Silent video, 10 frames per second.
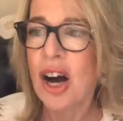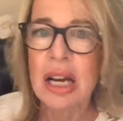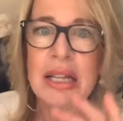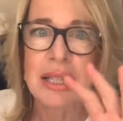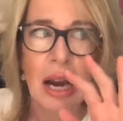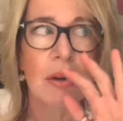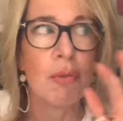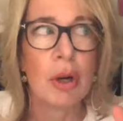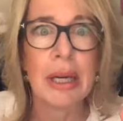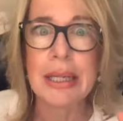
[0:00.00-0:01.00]
Ireland's like
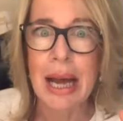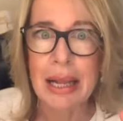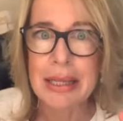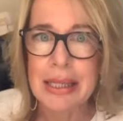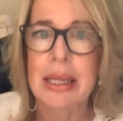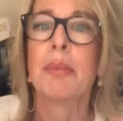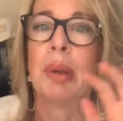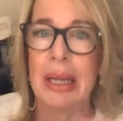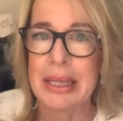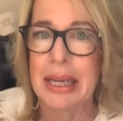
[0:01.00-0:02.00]
really tense
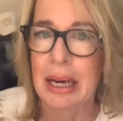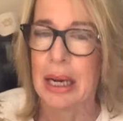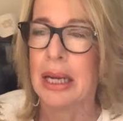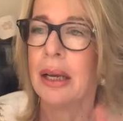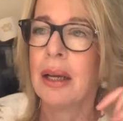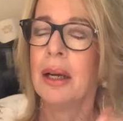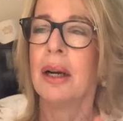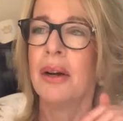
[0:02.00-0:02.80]
politically.